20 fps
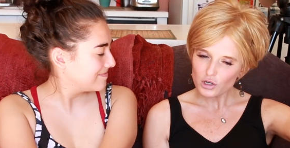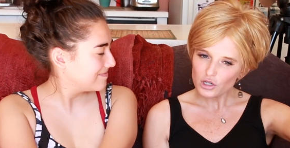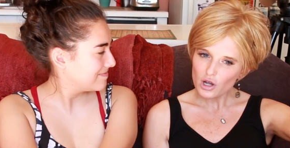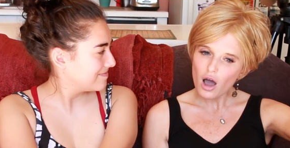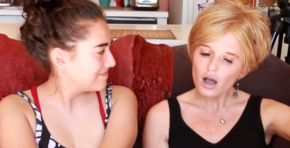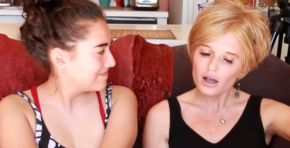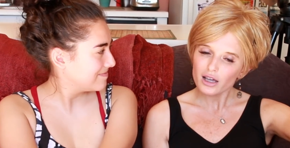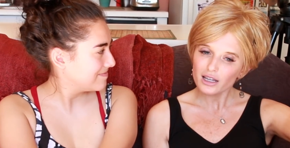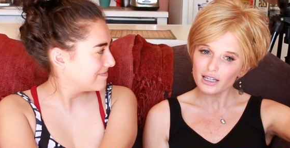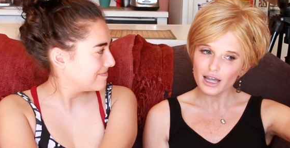Speaker 1: we're
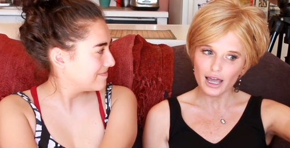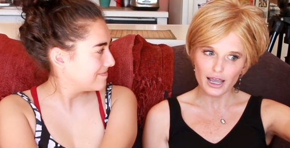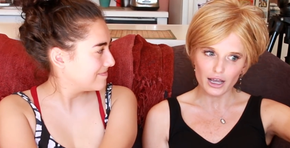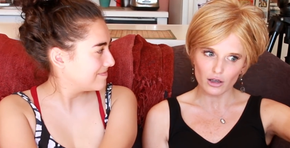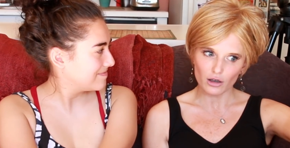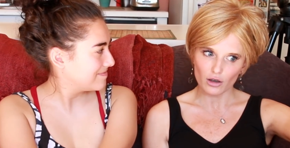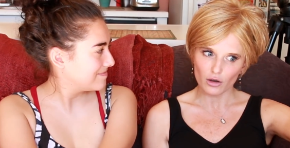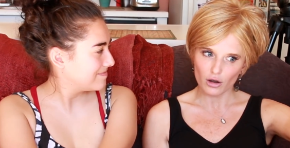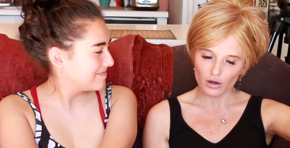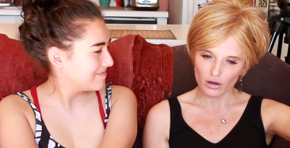talking like
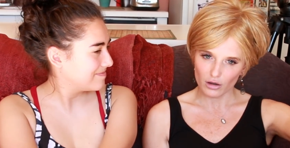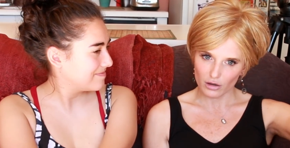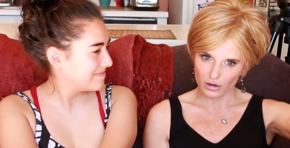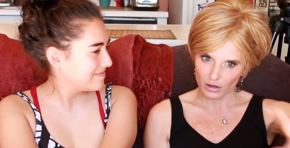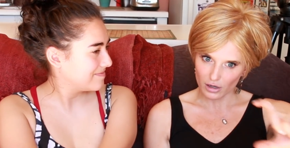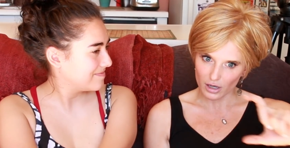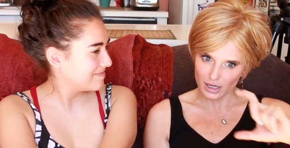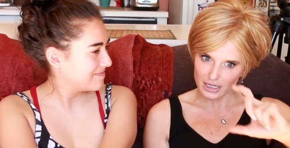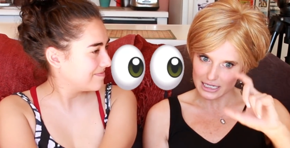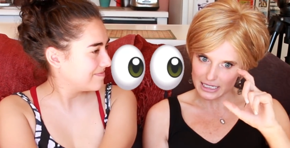
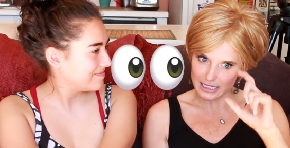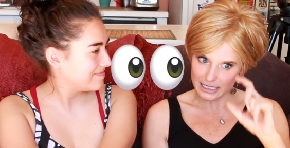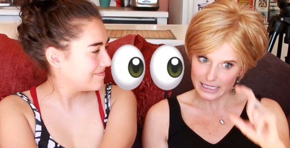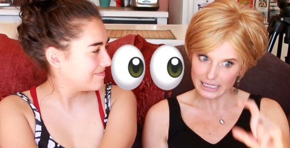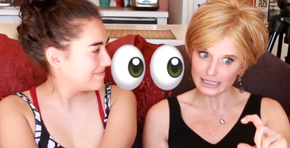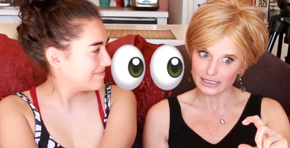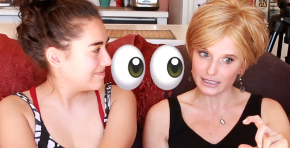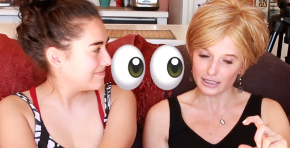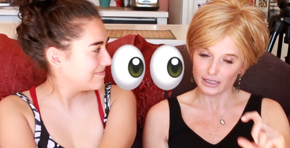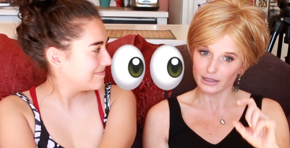a
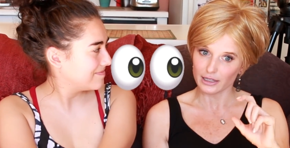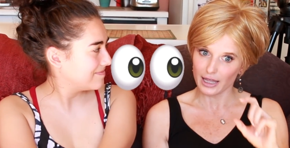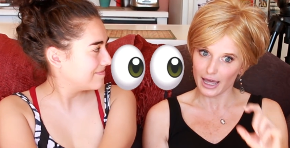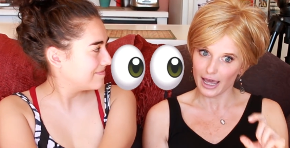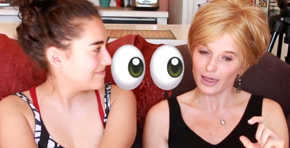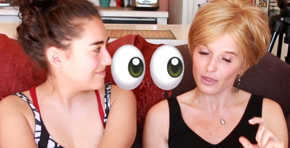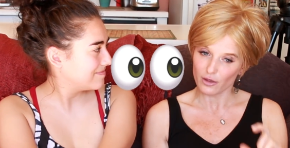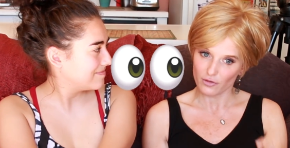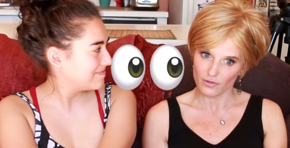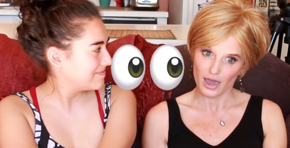decent
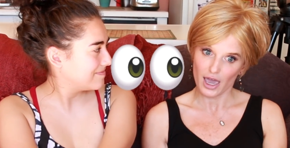length of